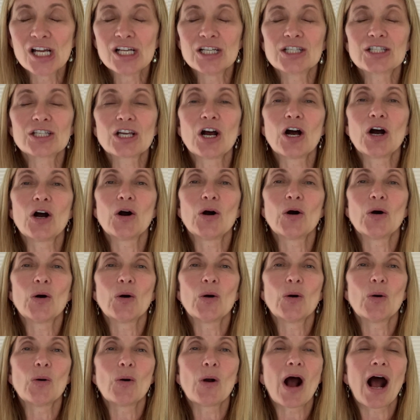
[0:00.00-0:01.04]

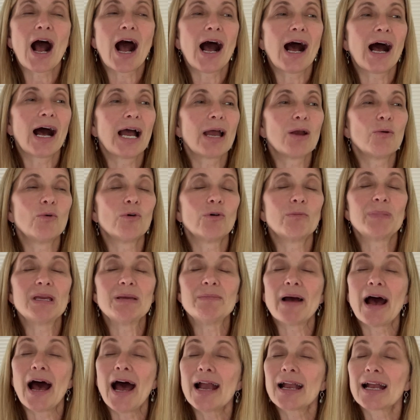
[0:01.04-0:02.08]
So I will be
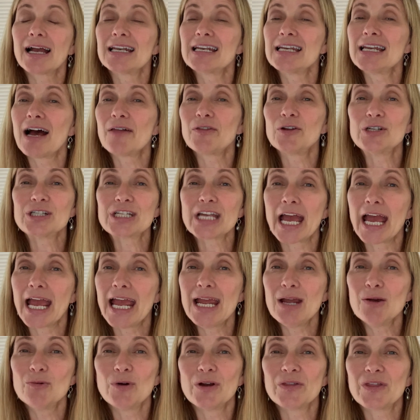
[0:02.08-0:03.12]
back another
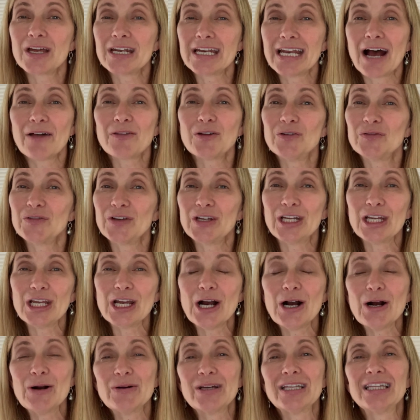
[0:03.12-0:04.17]
day with another
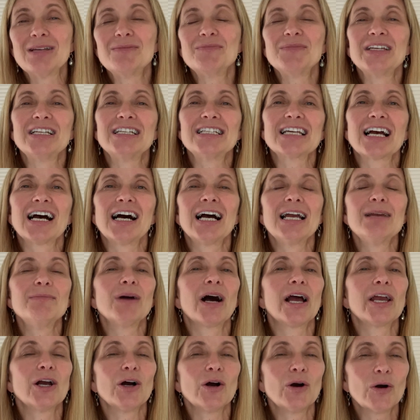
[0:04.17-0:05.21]
video. In the meantime,
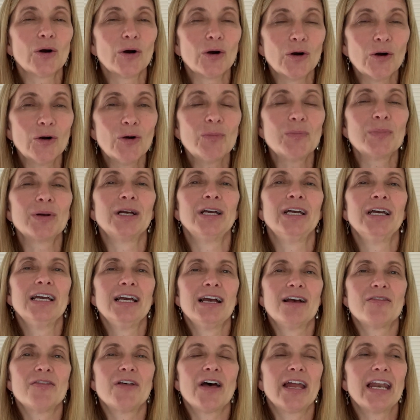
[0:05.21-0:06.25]
I hope
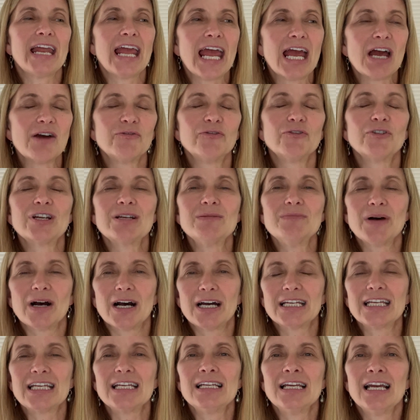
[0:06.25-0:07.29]
that
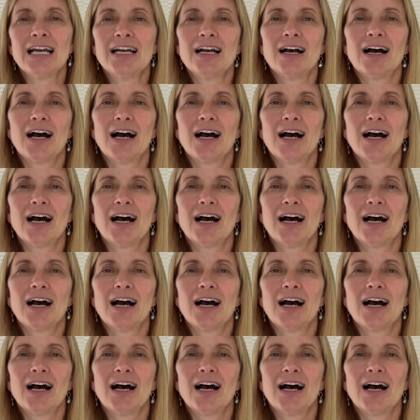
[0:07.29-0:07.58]
everybody